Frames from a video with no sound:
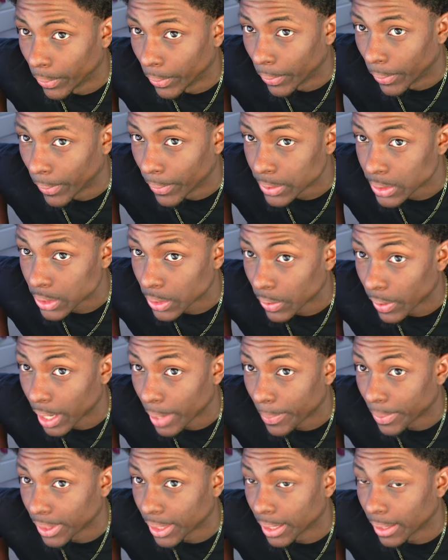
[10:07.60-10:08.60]
So
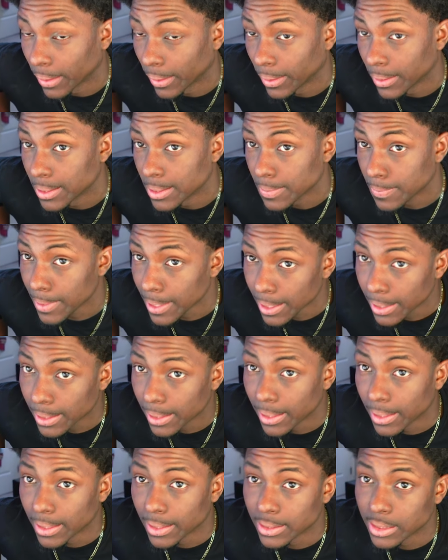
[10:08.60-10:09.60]
hypothetically
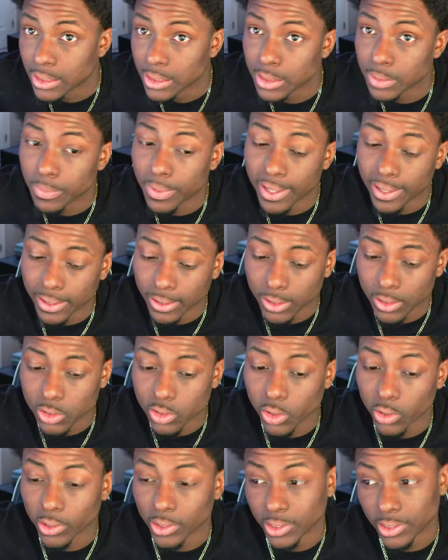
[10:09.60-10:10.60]
speaking, she's banned at the
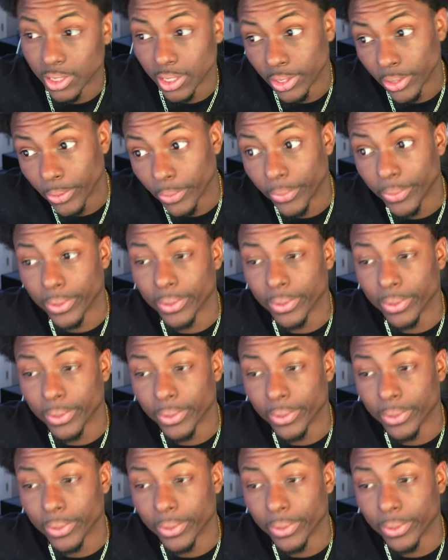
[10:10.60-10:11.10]
Targets that nowhere.